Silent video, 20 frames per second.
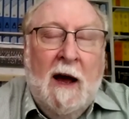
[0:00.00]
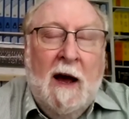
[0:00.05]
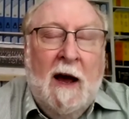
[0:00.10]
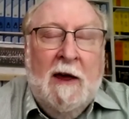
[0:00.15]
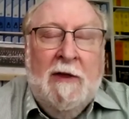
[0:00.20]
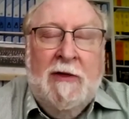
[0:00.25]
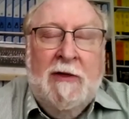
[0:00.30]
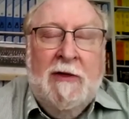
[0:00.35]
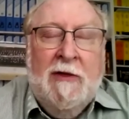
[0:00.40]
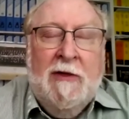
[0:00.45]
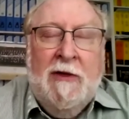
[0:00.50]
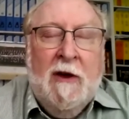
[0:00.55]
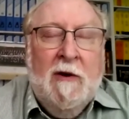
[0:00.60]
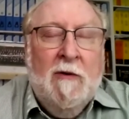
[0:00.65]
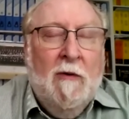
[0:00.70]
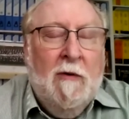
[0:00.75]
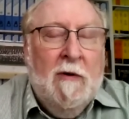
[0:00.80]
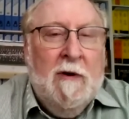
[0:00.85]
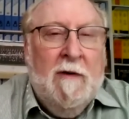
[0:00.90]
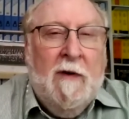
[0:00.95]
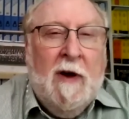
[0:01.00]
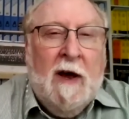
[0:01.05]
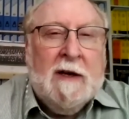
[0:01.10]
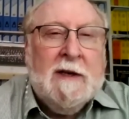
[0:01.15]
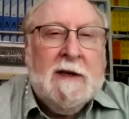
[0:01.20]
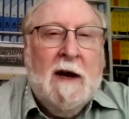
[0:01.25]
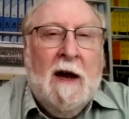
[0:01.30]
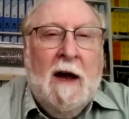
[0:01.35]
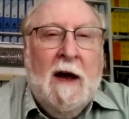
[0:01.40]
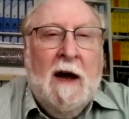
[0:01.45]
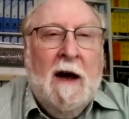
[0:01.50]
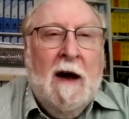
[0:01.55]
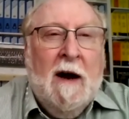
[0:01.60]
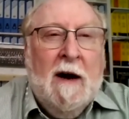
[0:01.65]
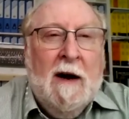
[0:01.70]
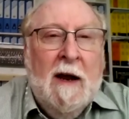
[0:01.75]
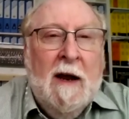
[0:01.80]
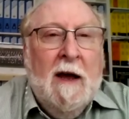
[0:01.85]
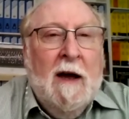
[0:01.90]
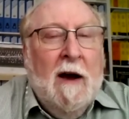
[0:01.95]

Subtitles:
I think all of us are